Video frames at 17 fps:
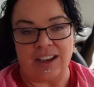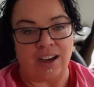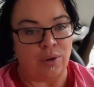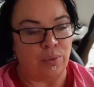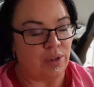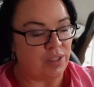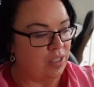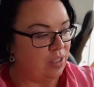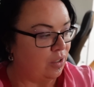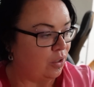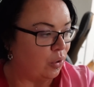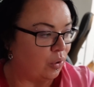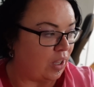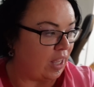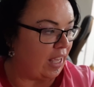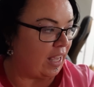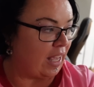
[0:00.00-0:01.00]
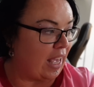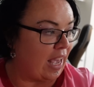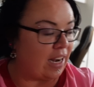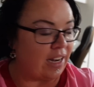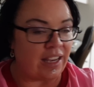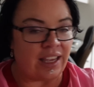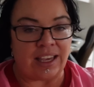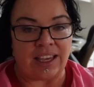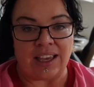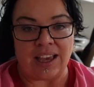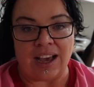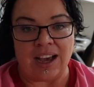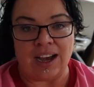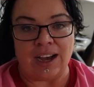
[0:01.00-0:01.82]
I wasn't cooking any